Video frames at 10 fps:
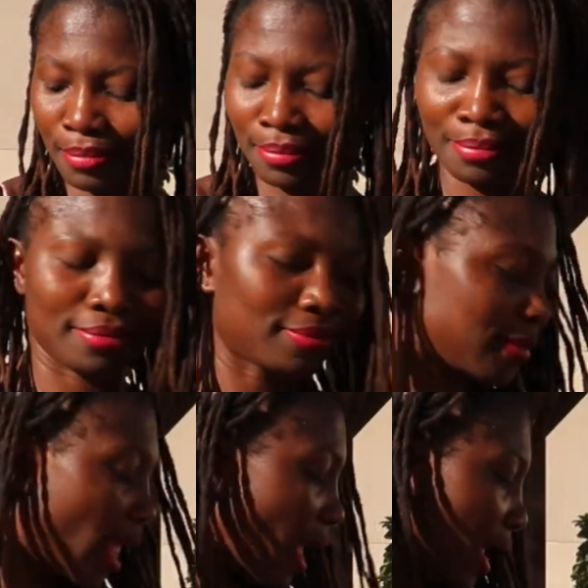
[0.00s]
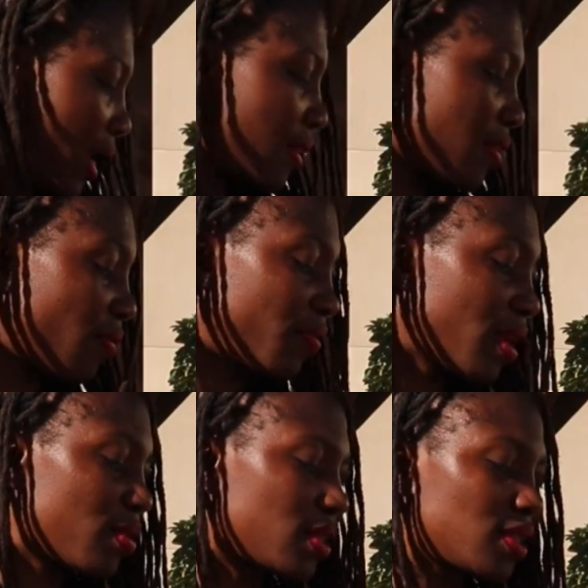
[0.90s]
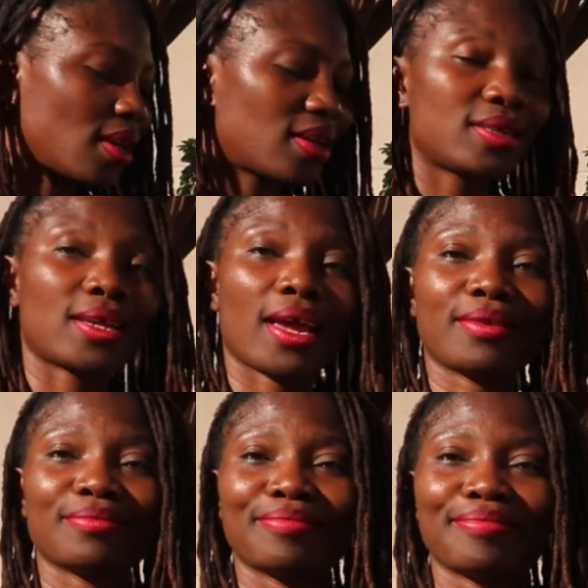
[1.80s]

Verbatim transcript: Mm, it's a very sunny day.